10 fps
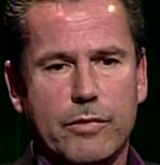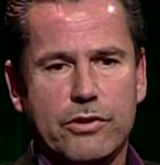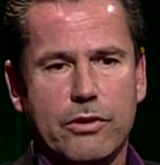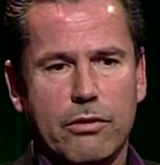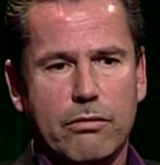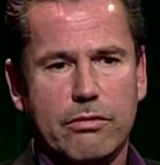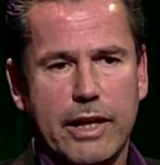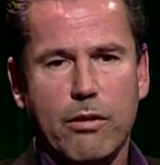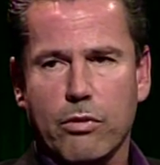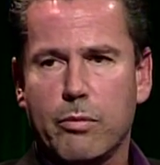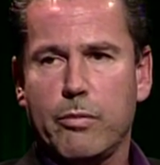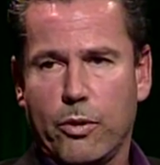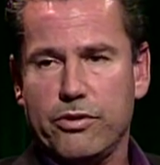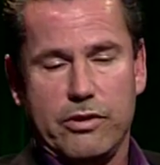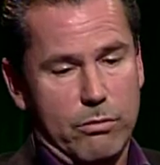So yeah, we're
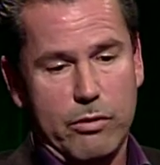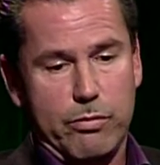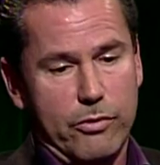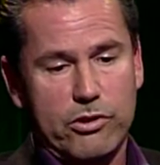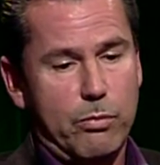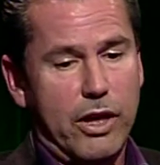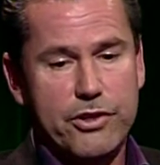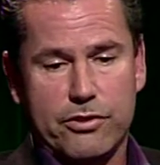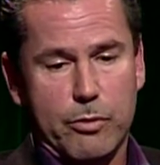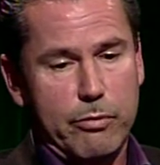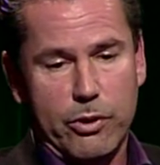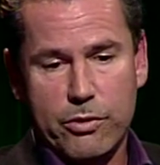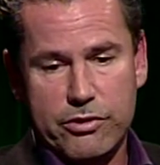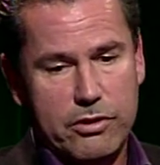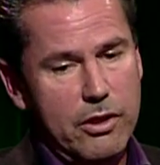proposing, those projects are
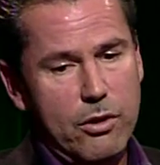proposed.